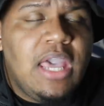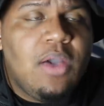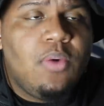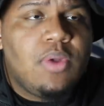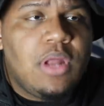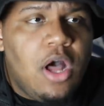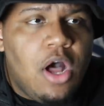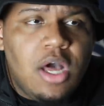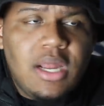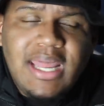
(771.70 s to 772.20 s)

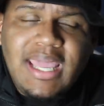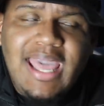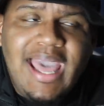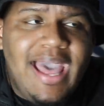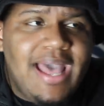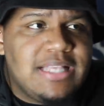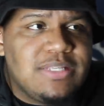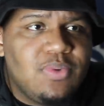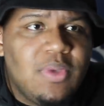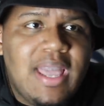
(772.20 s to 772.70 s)
And with all the
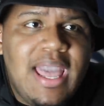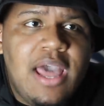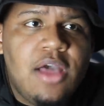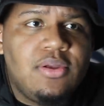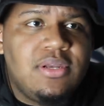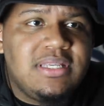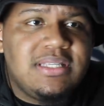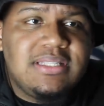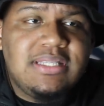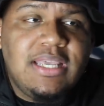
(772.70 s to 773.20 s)
guys we got
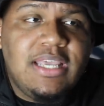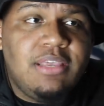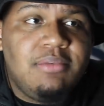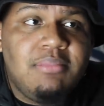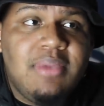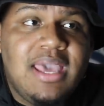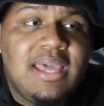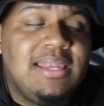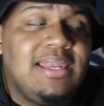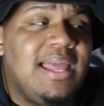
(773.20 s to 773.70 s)
on this
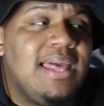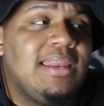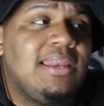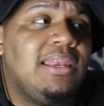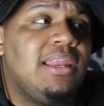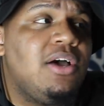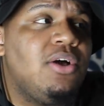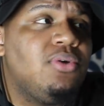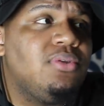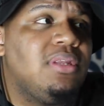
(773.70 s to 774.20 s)
team, man, let
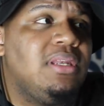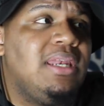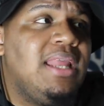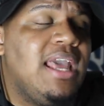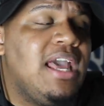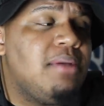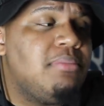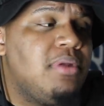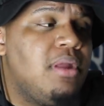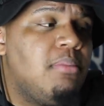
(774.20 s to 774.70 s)
alone the
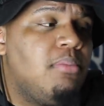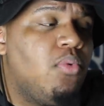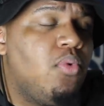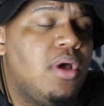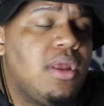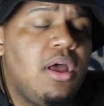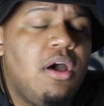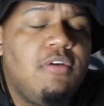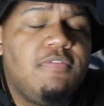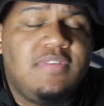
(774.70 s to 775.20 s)
damn number
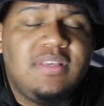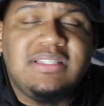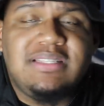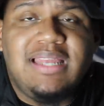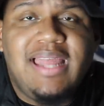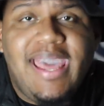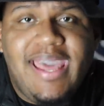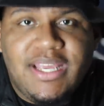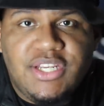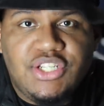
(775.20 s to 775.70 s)
one
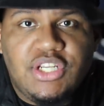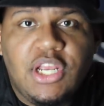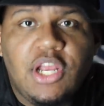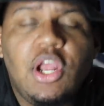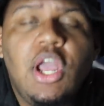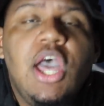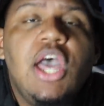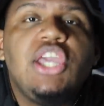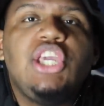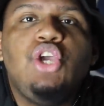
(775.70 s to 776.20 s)
offense last
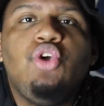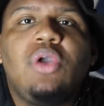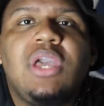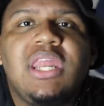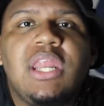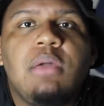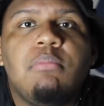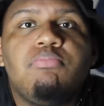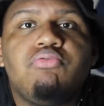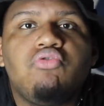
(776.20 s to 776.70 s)
year, you
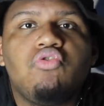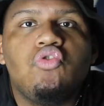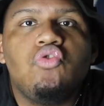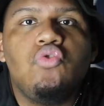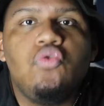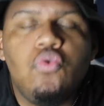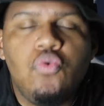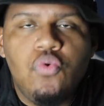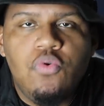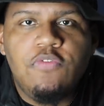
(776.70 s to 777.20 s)
can
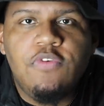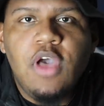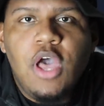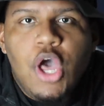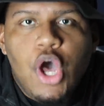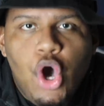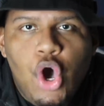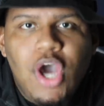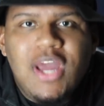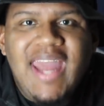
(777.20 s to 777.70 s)
improve
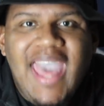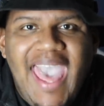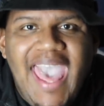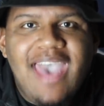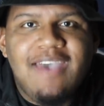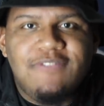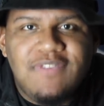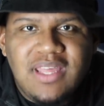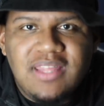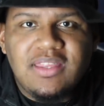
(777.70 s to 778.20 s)
on
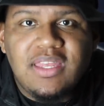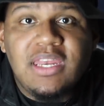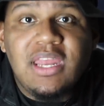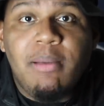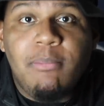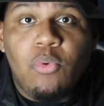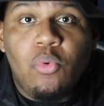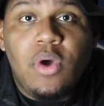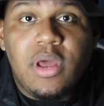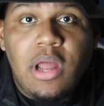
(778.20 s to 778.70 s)
having the
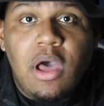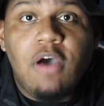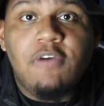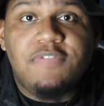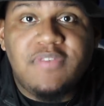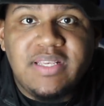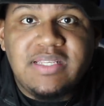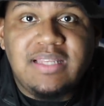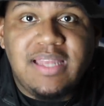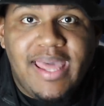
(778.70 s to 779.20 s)
number one
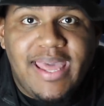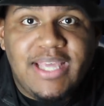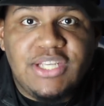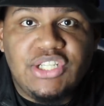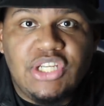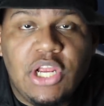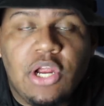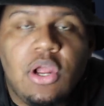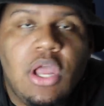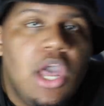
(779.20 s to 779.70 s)
offense
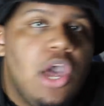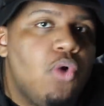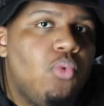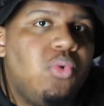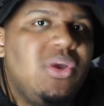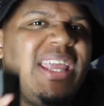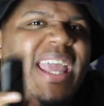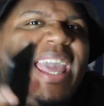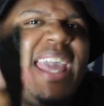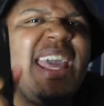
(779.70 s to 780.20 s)
last year.
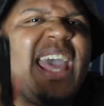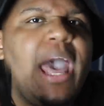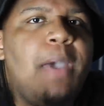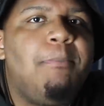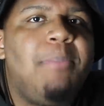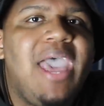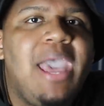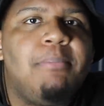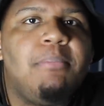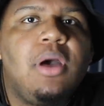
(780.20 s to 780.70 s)
We ain't
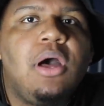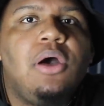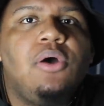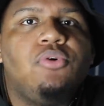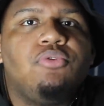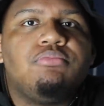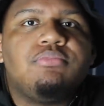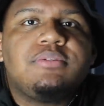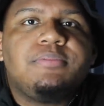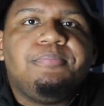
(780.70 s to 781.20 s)
got Pat
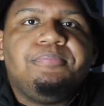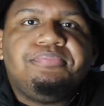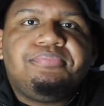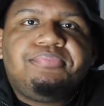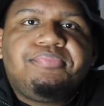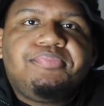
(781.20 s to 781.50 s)
Mahomes.